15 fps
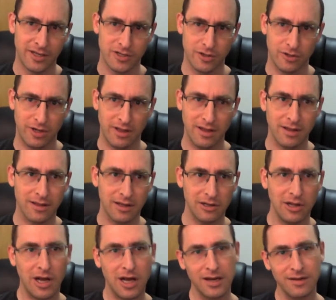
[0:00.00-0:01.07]
So I think that a
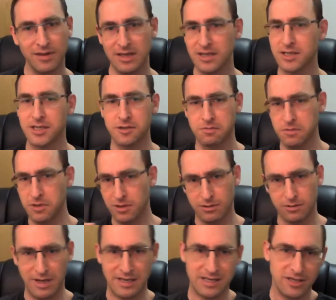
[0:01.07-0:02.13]
lot of these,
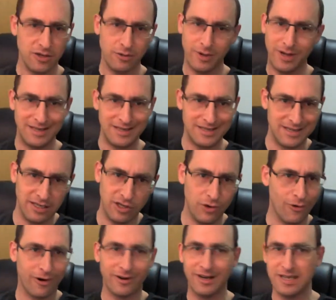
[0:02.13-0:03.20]
SOA,
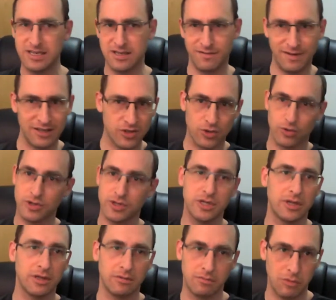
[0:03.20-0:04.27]
CQRS, event
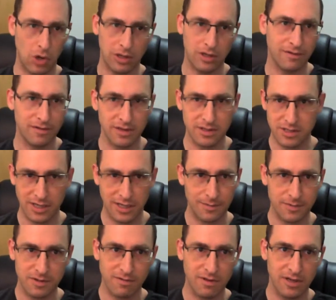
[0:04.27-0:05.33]
sourcing, all of these
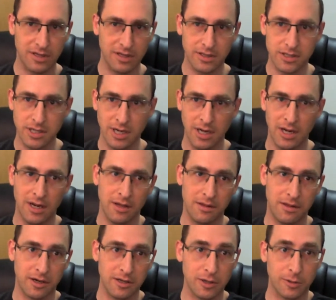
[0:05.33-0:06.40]
types of things,
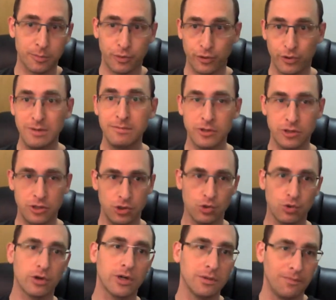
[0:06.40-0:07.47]
they're
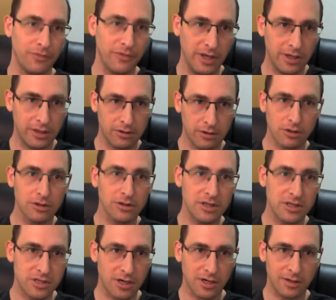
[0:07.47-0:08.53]
premature in
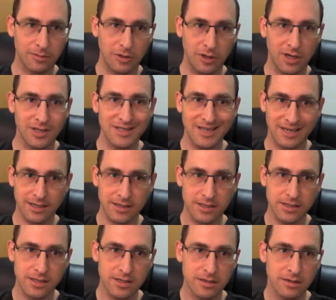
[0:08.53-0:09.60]
early startup
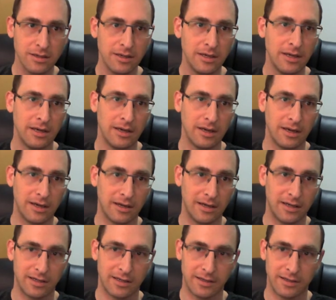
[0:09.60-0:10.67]
contexts.
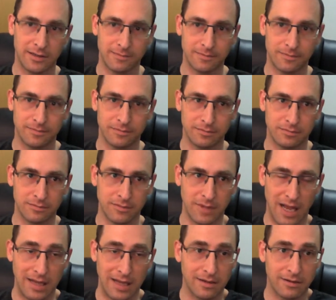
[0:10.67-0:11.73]

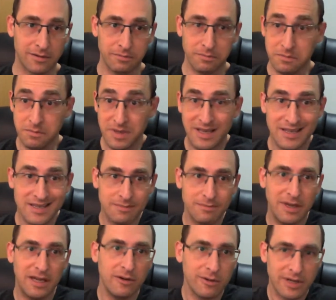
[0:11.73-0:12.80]
And because in
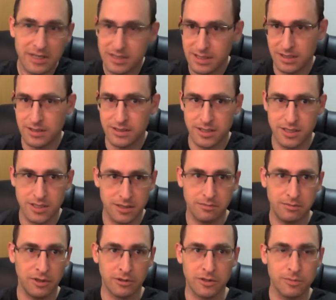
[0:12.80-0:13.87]
many ways it's
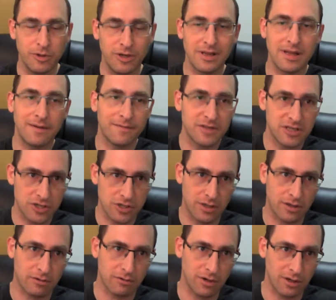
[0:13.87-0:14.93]
putting the emphasis
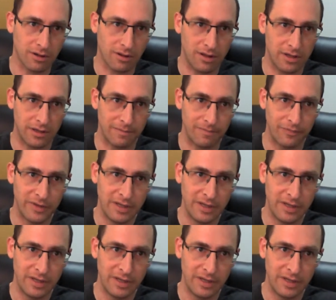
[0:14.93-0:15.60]
on the wrong thing.